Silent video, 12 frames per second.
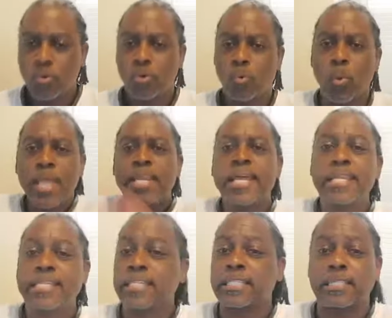We need to
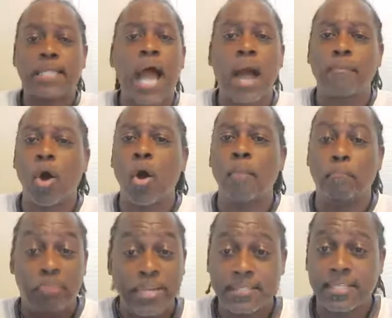just stop
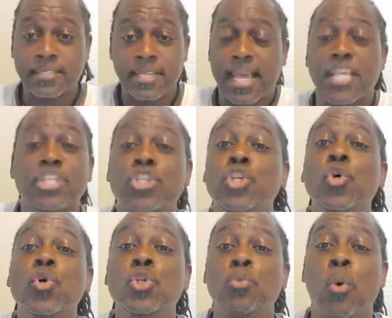business as
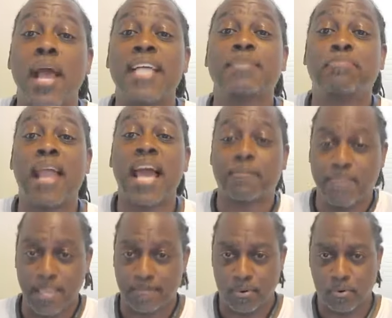usual as black
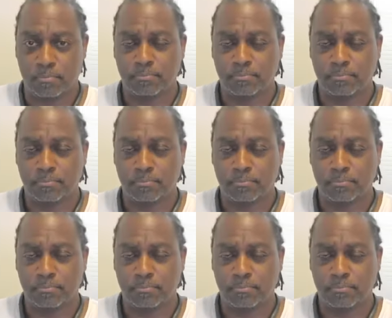people.